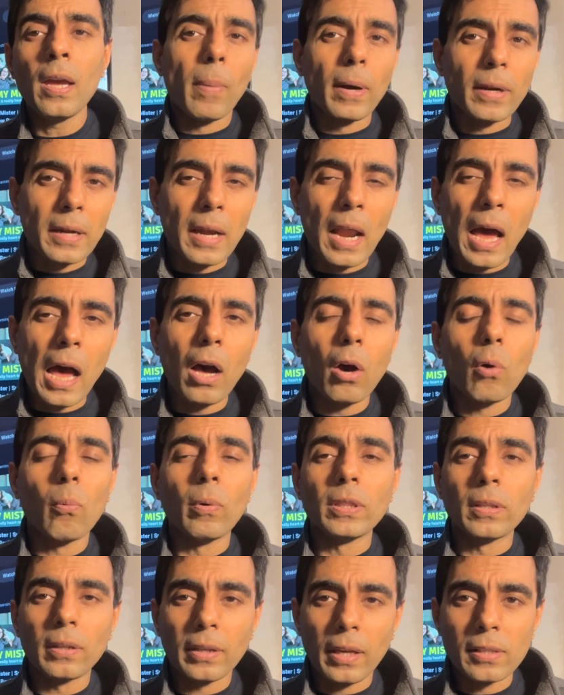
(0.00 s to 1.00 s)
But now,
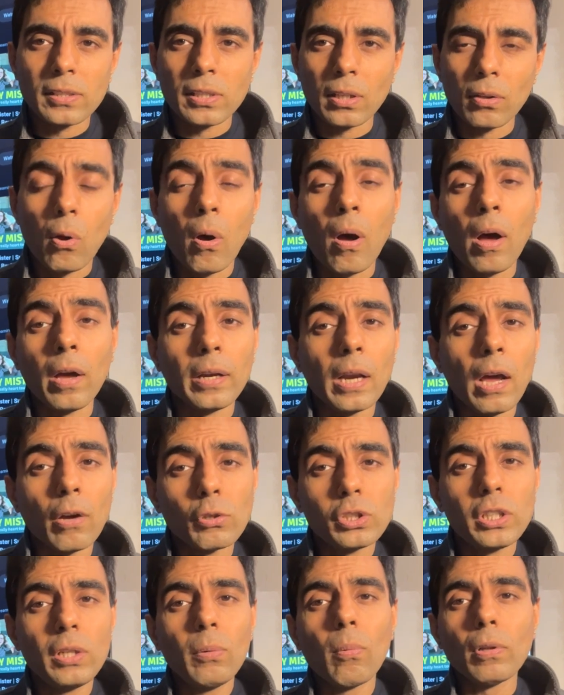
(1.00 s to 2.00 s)
when the kids are gone, now
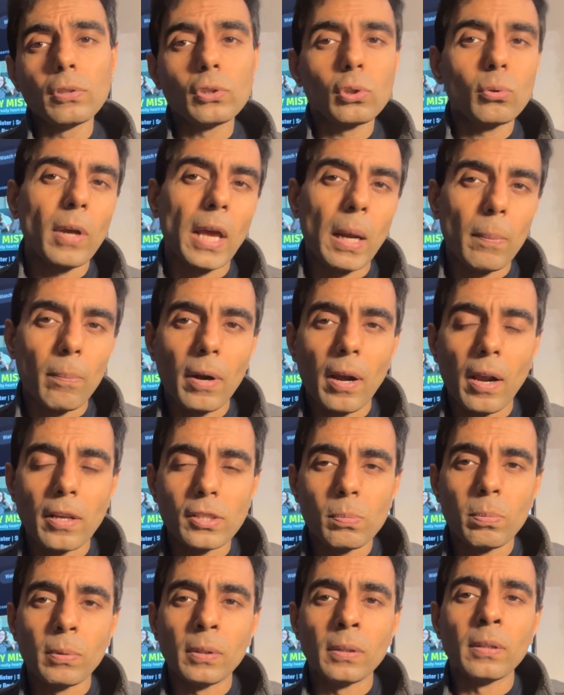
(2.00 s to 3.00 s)
she wants to help her
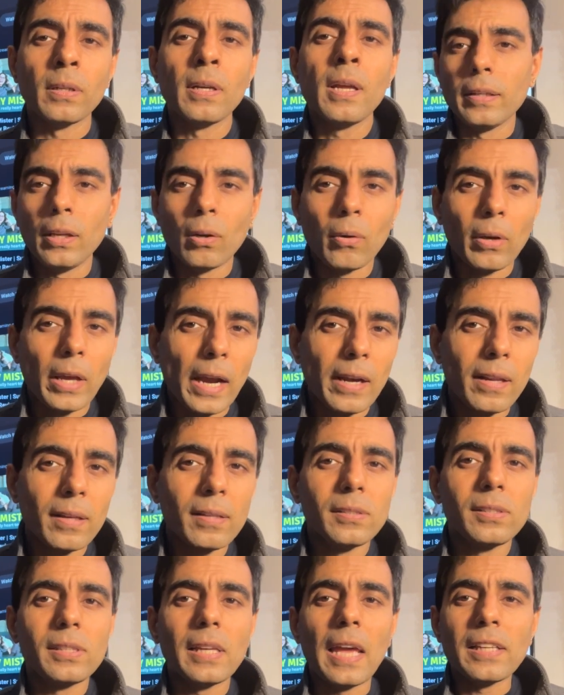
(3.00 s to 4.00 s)
husband, you know, get
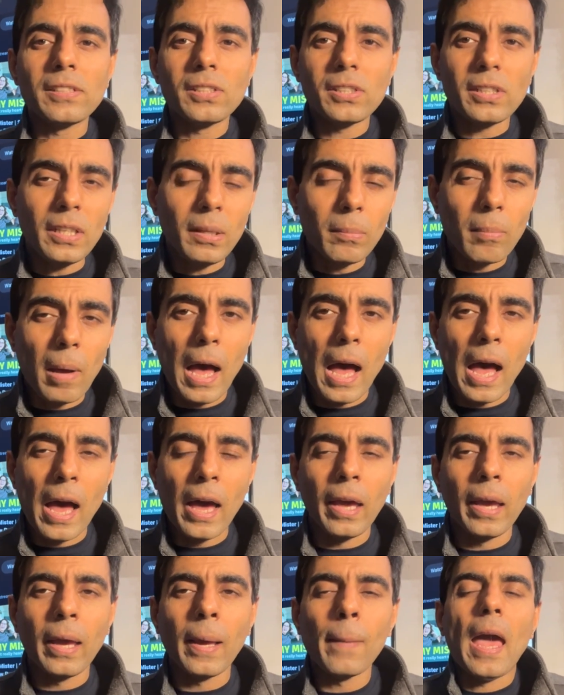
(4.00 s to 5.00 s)
his esteem
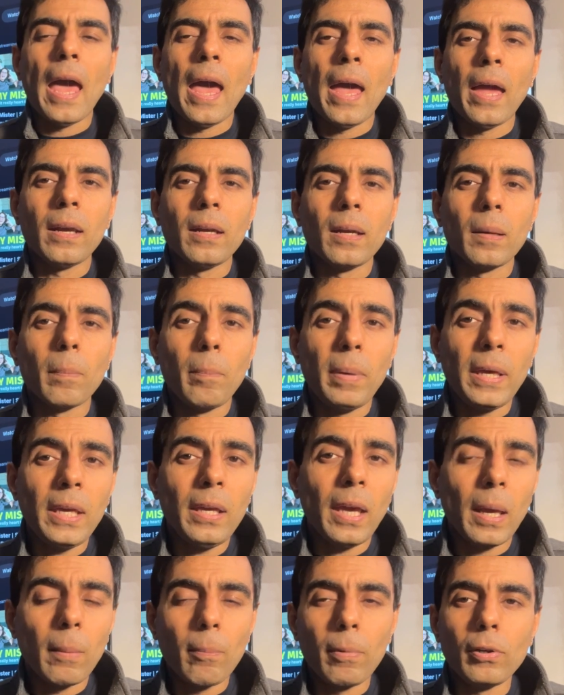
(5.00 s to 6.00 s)
high and
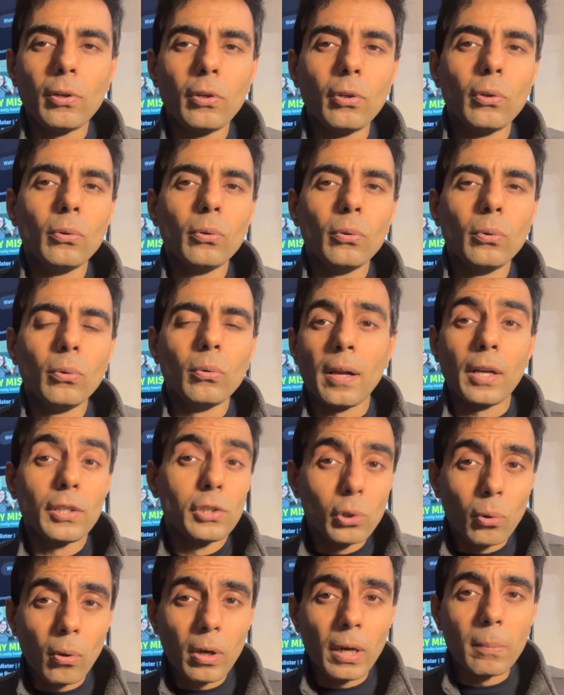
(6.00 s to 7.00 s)
being able to
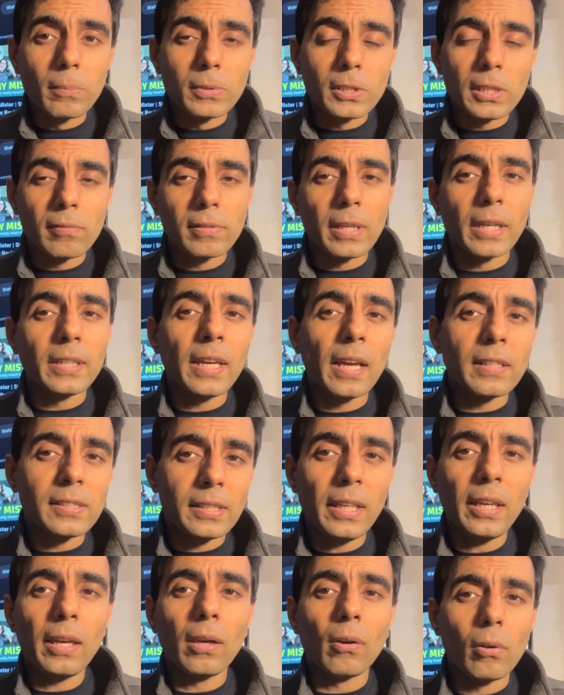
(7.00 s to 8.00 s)
cajole himself that yes,
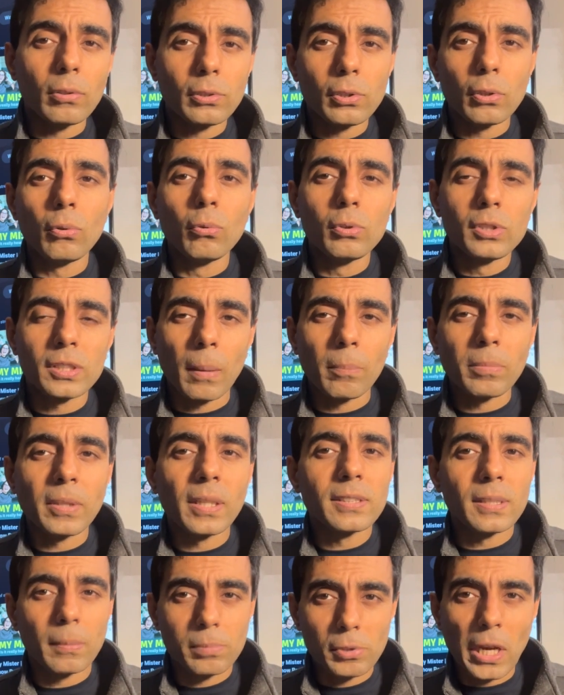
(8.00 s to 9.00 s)
he can also do
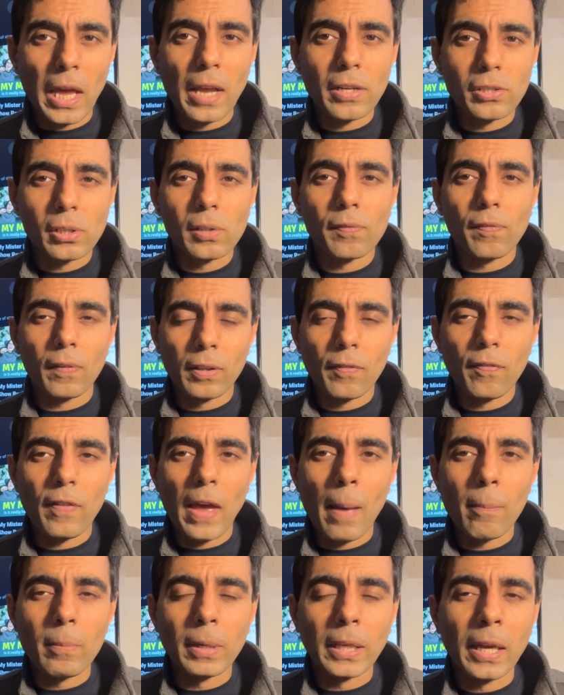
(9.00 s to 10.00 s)
something substantial for the
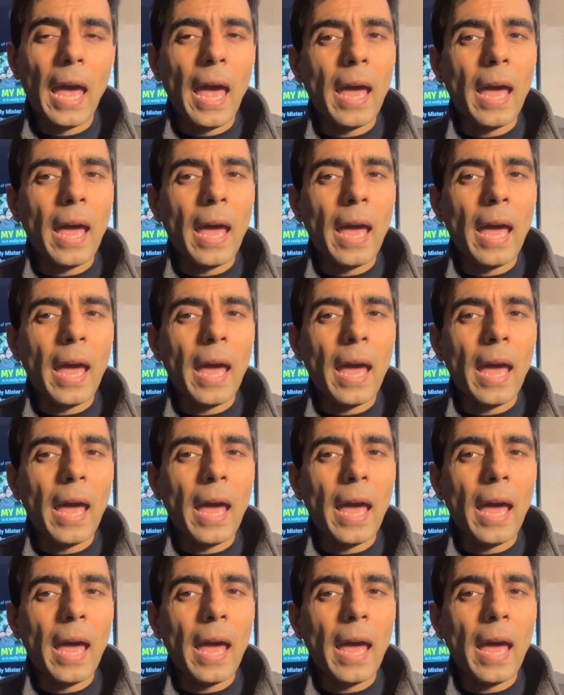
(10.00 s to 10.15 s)
family.